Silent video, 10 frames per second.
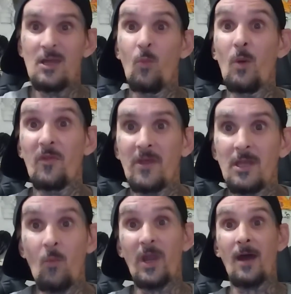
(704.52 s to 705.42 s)
and went with
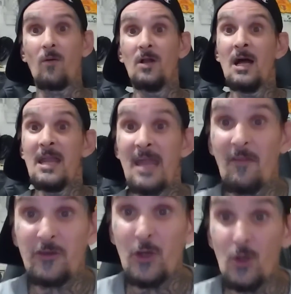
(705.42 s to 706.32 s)
it and went out.
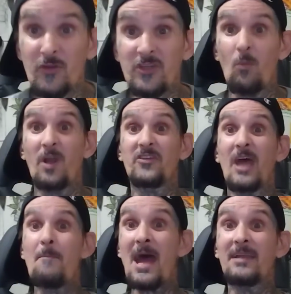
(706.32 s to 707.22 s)
Now the dudes didn't want to
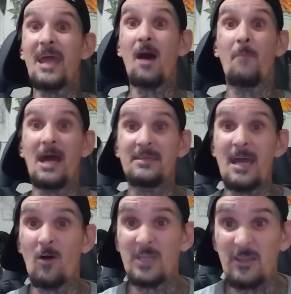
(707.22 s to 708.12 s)
say, man down, man
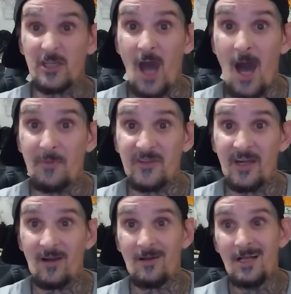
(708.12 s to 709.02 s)
down, get the cops
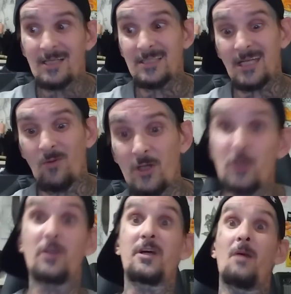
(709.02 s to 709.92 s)
there, because they didn't
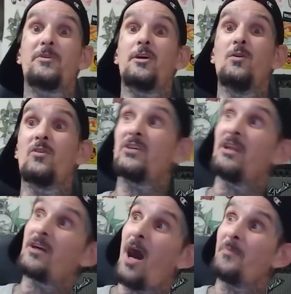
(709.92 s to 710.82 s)
want dude to come to and
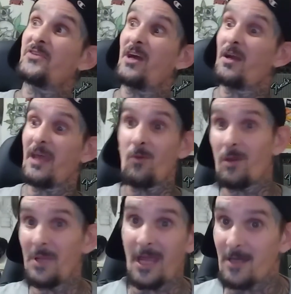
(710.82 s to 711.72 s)
see the cops there, and they didn't
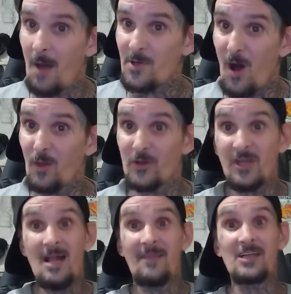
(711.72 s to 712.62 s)
want to be like cop
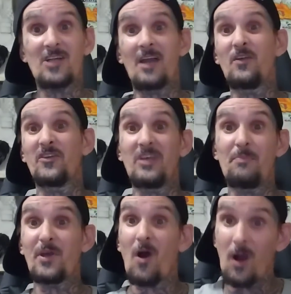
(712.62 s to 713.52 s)
callers. They tried to do the
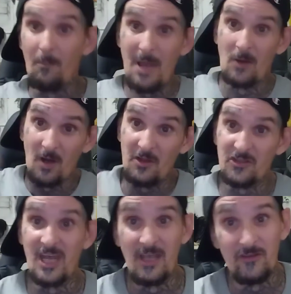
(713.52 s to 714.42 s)
CPR, pound on
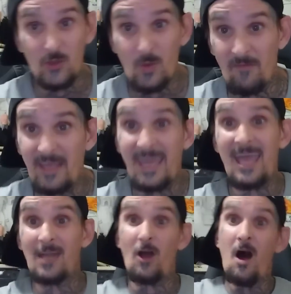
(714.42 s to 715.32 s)
his chest, do whatever they
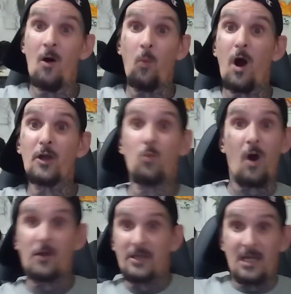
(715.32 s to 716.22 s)
can, water,
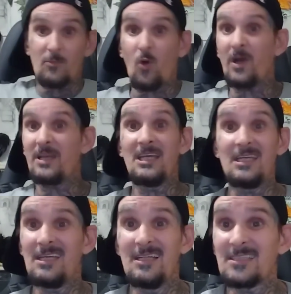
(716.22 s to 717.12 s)
water, get him going.
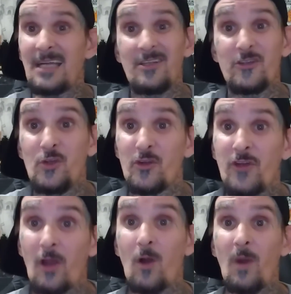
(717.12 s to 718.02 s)
He, and it's like, this dude
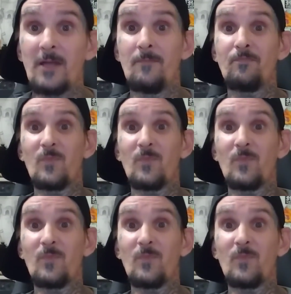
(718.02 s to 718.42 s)
is not all right.